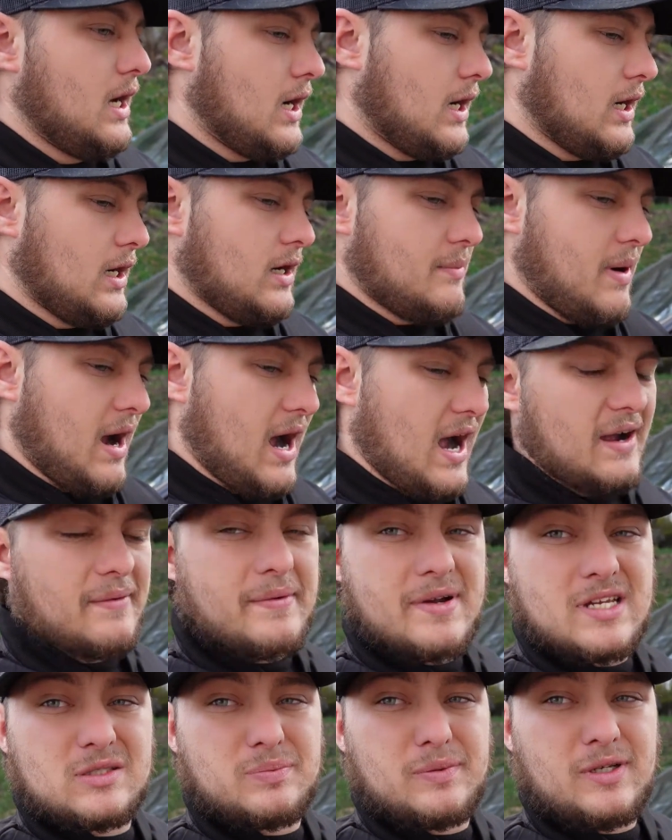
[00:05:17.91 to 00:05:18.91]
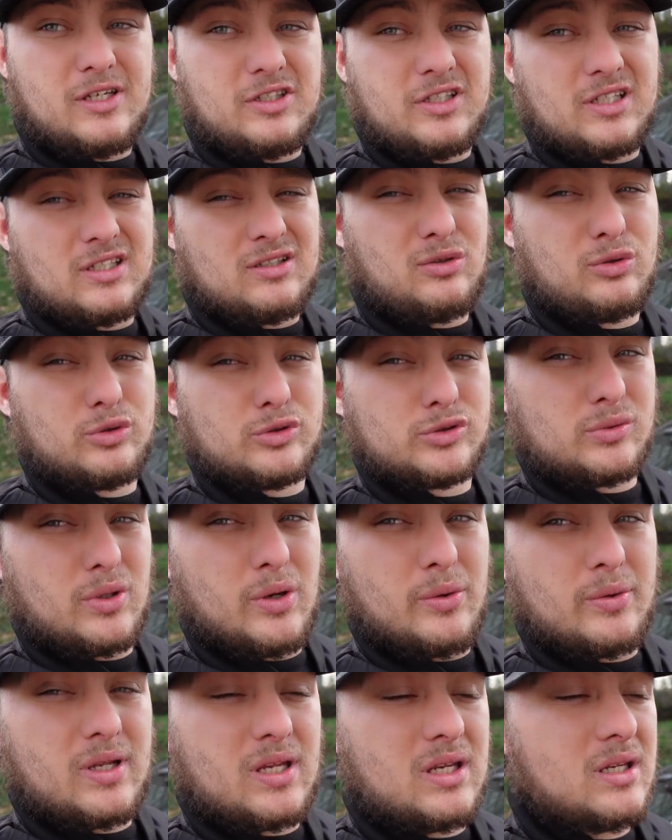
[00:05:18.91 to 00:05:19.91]
Highway speed, you get a little
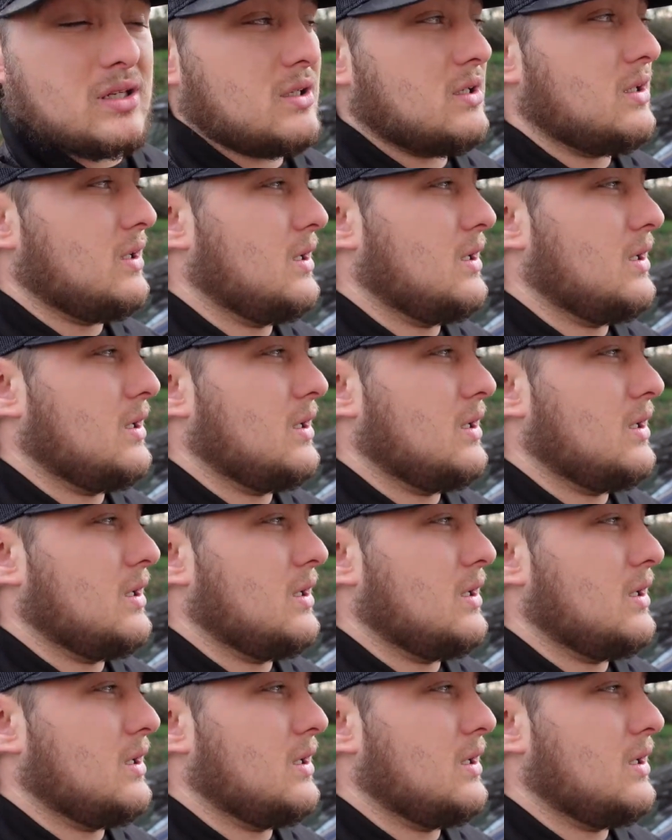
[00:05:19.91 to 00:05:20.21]
droney.